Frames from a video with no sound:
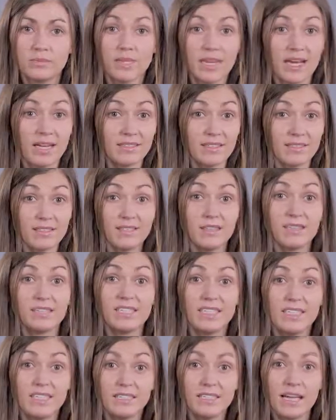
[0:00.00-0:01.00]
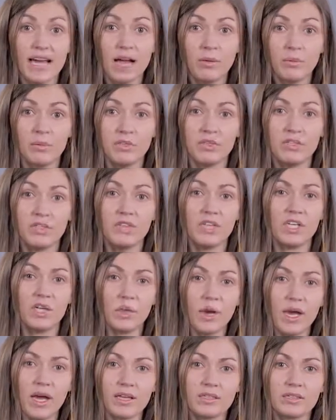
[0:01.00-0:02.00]
as has indeed happened in the
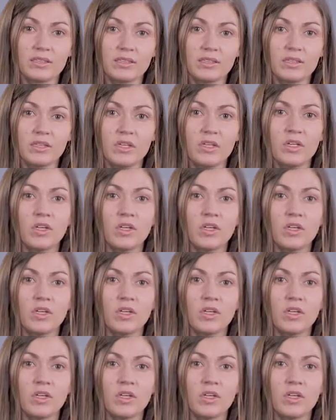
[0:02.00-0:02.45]
US,